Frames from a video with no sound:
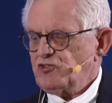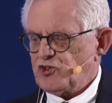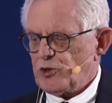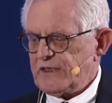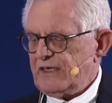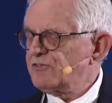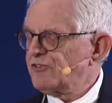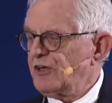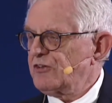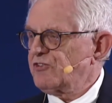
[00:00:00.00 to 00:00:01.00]
short
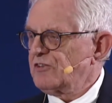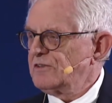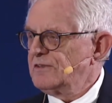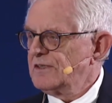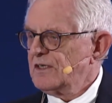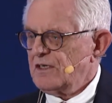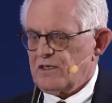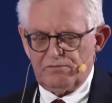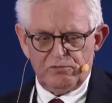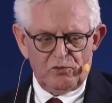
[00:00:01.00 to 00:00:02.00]
introduction
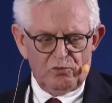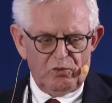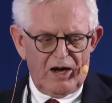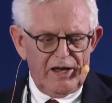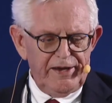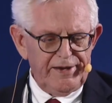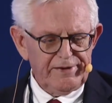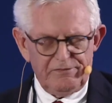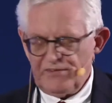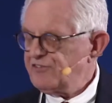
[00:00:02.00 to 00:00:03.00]
of
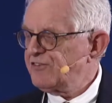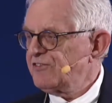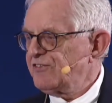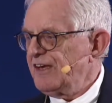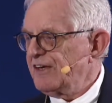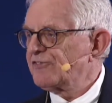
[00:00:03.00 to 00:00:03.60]
why this is